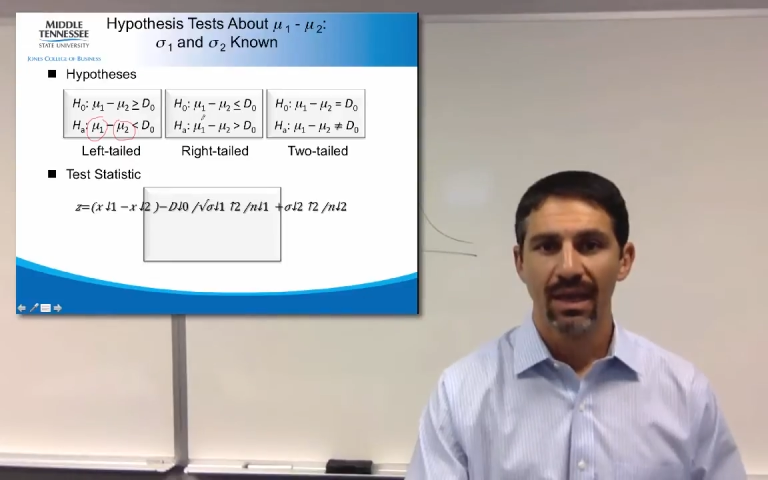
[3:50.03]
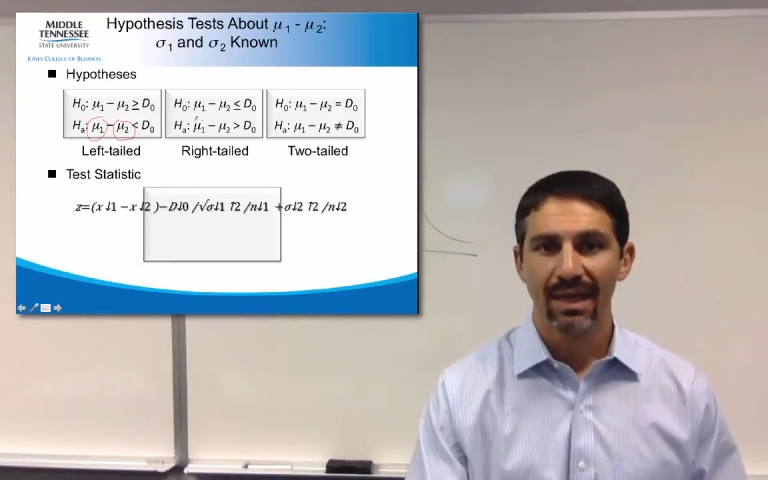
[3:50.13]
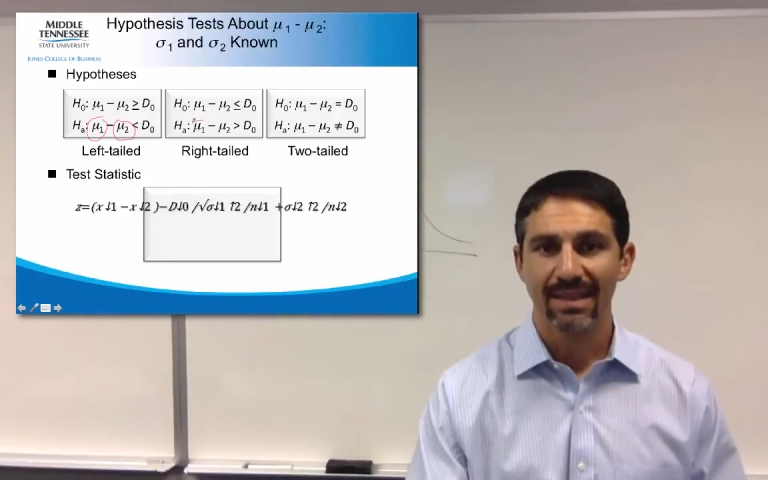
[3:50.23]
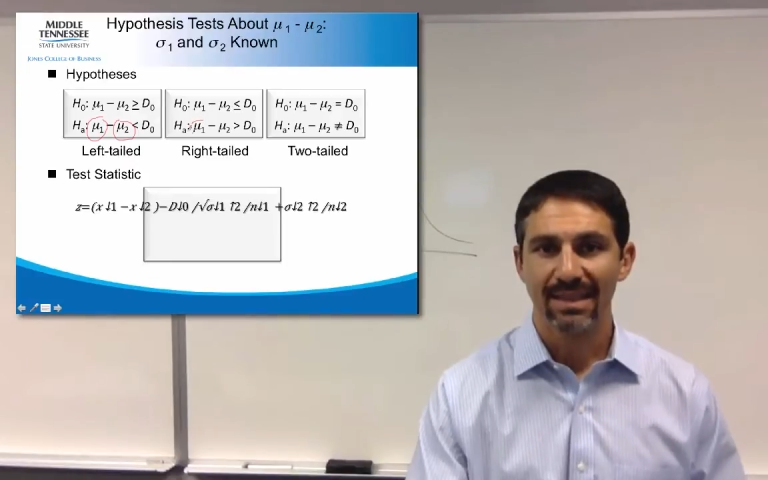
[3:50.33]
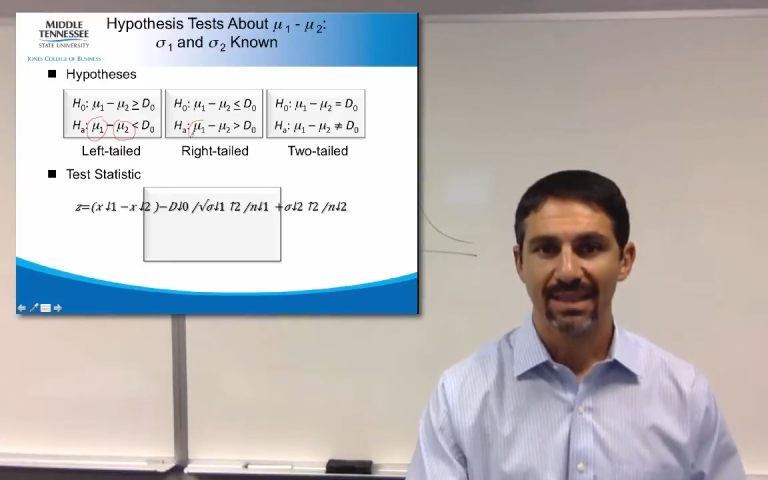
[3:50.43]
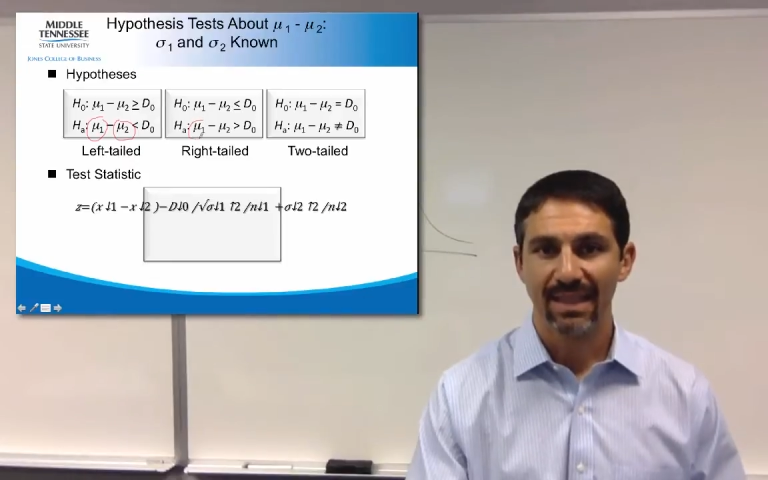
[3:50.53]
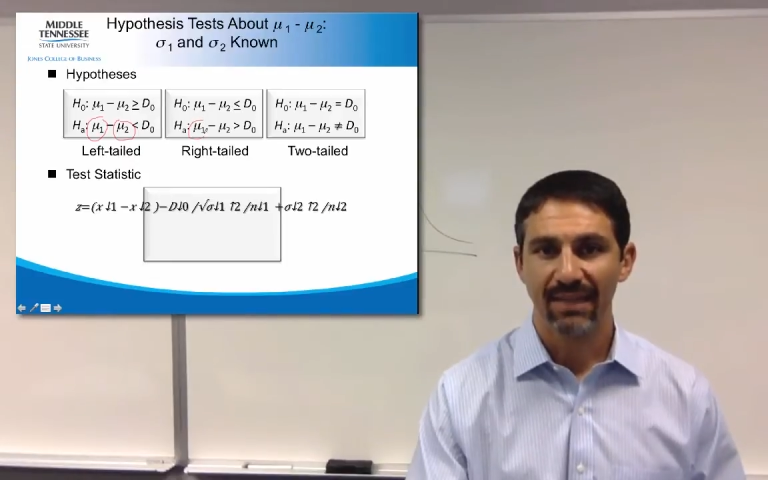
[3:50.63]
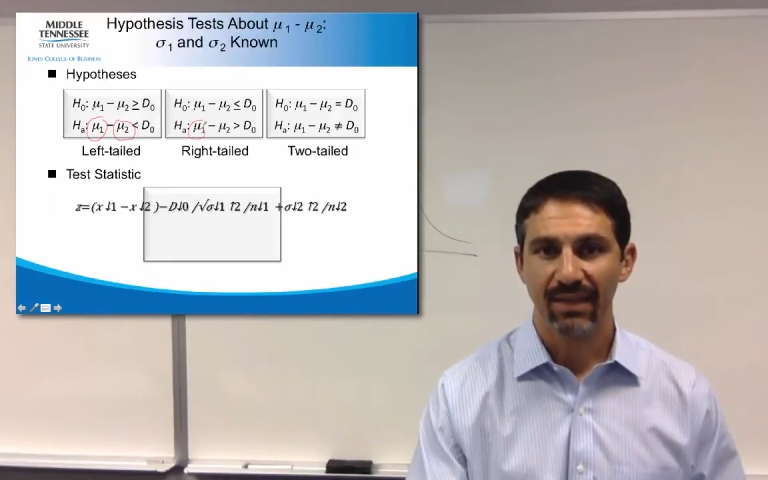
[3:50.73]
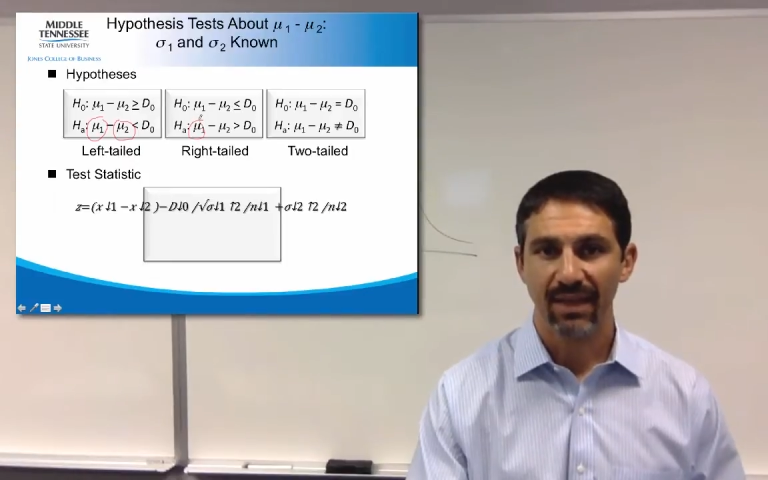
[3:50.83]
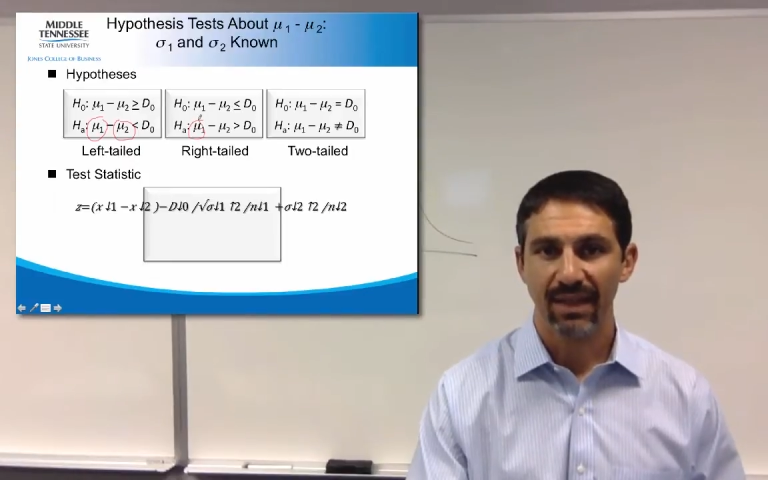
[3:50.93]
Is it
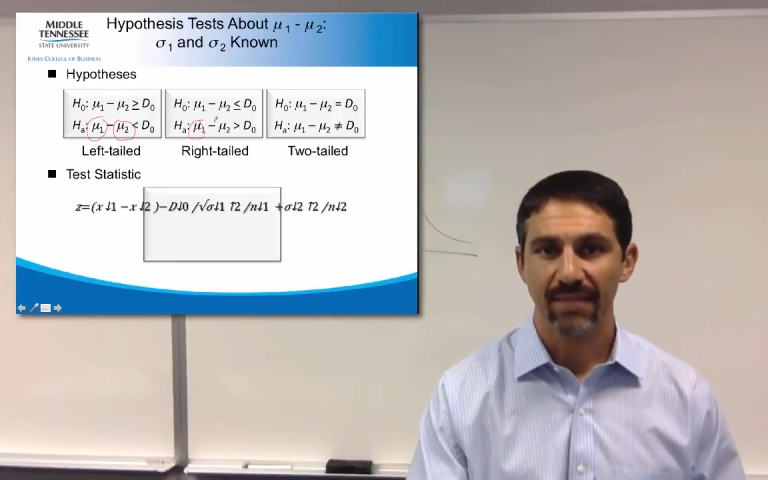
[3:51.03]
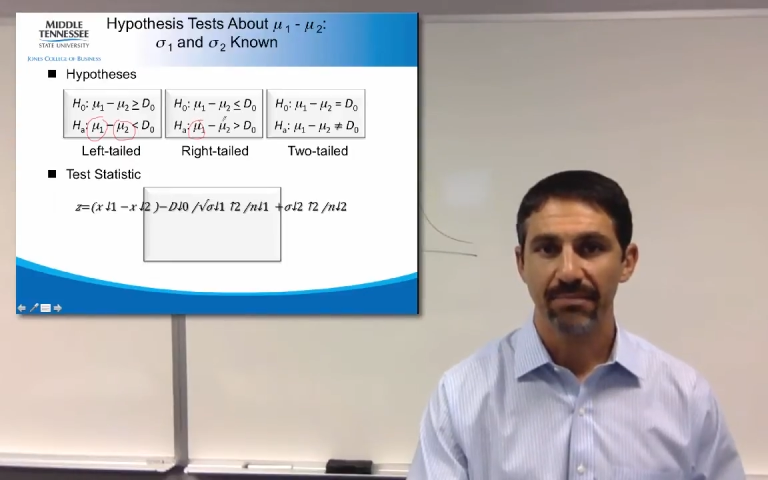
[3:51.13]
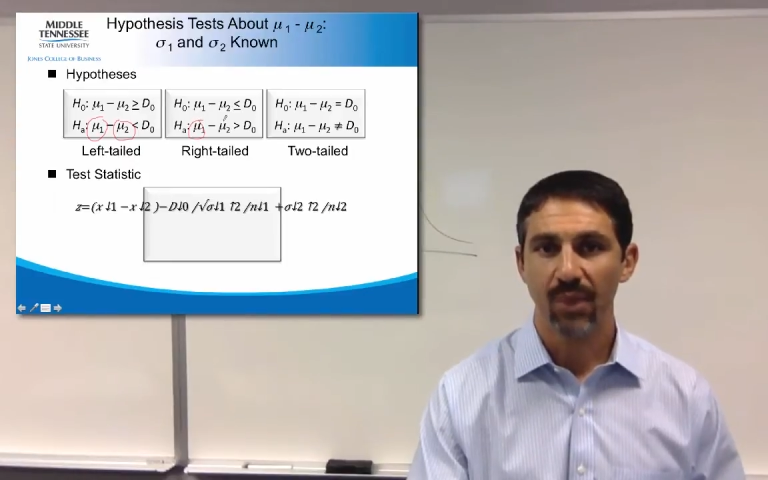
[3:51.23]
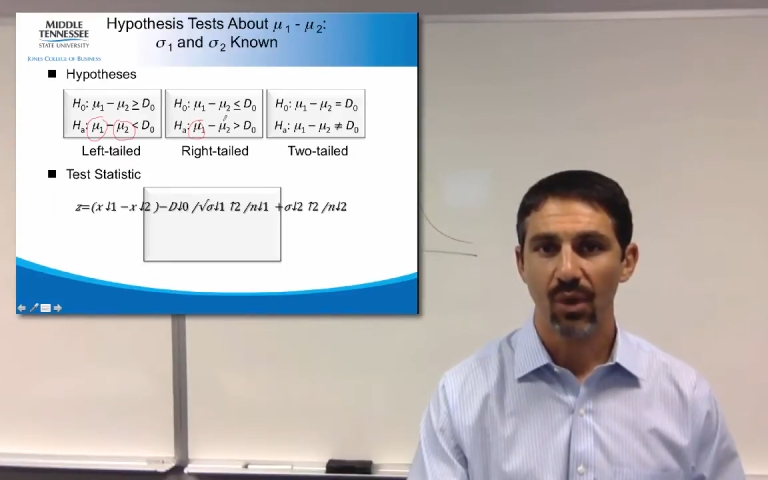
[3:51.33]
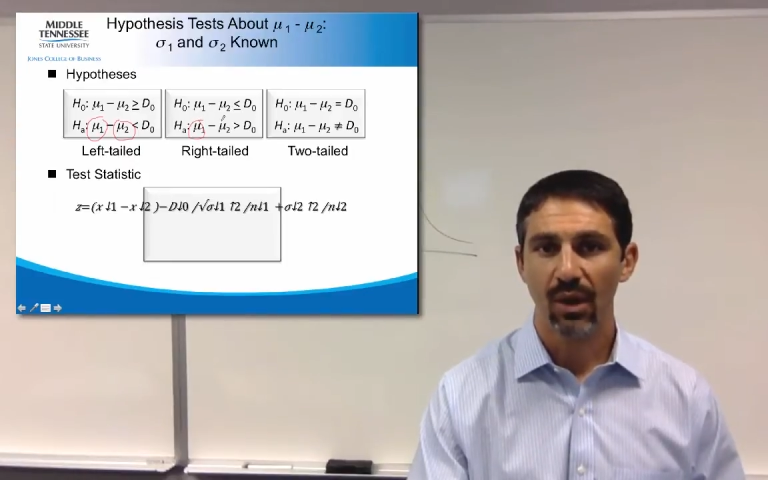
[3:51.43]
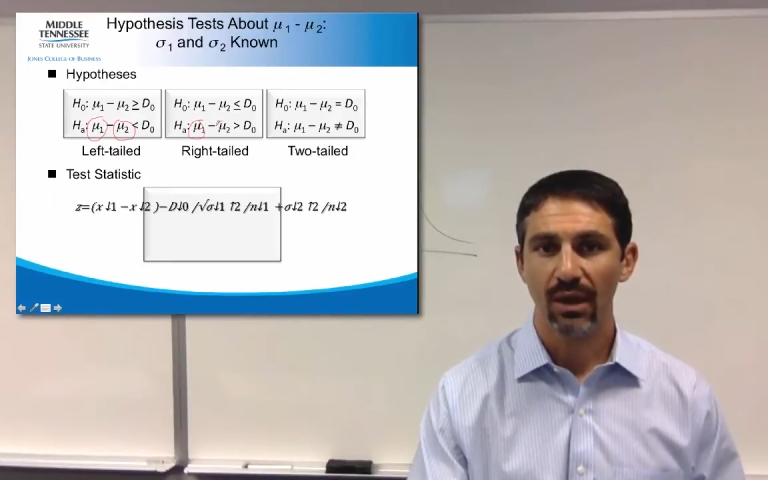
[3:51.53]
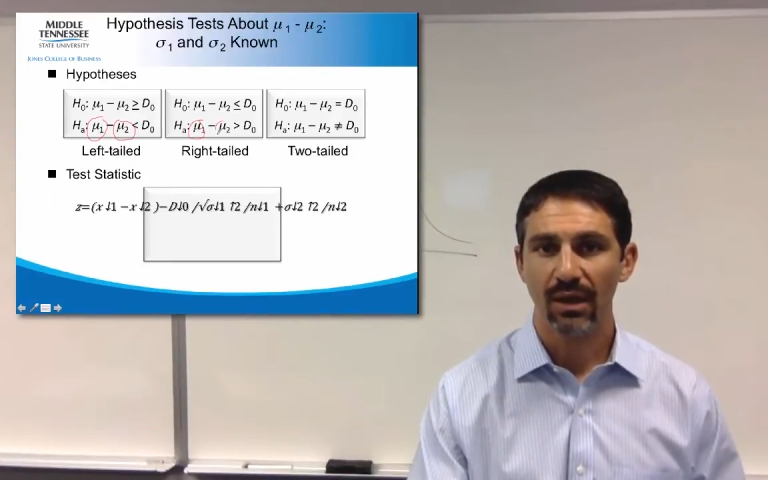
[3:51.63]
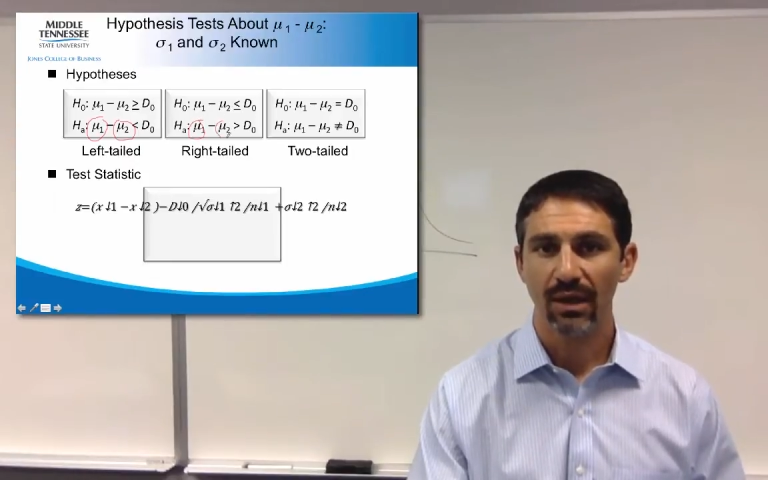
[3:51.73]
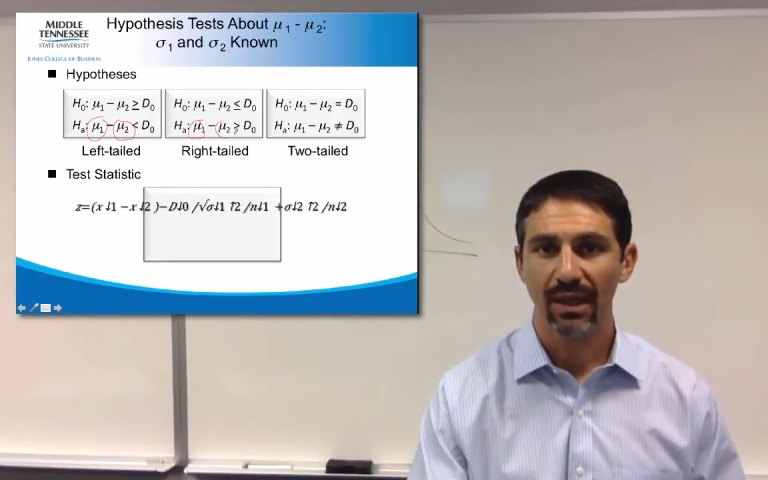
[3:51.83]
significantly more